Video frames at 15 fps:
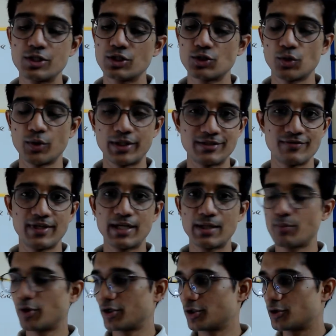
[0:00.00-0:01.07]
So it is very
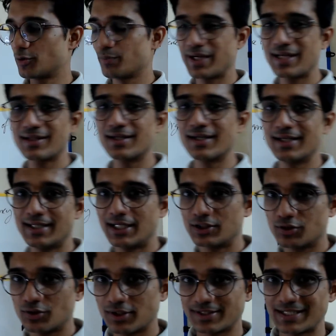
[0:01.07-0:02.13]
important to bring a
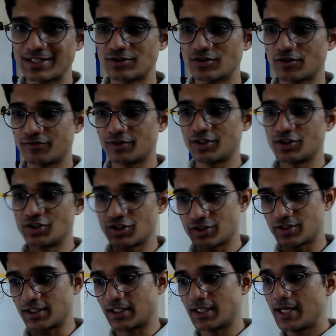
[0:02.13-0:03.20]
natural sense of
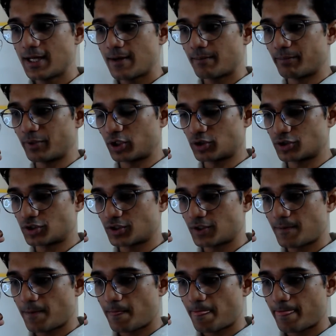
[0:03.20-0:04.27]
urgency, because
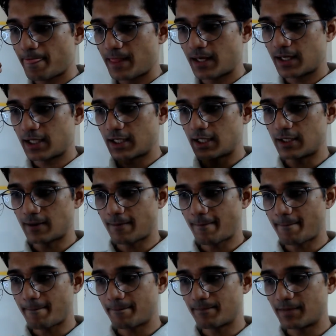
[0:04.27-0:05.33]

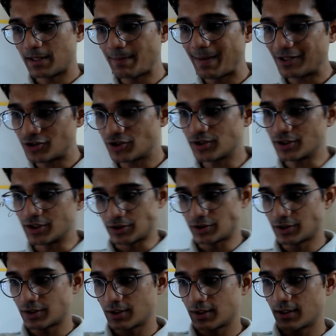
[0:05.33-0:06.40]
imagine
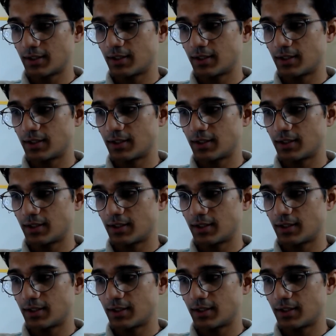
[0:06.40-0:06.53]
this.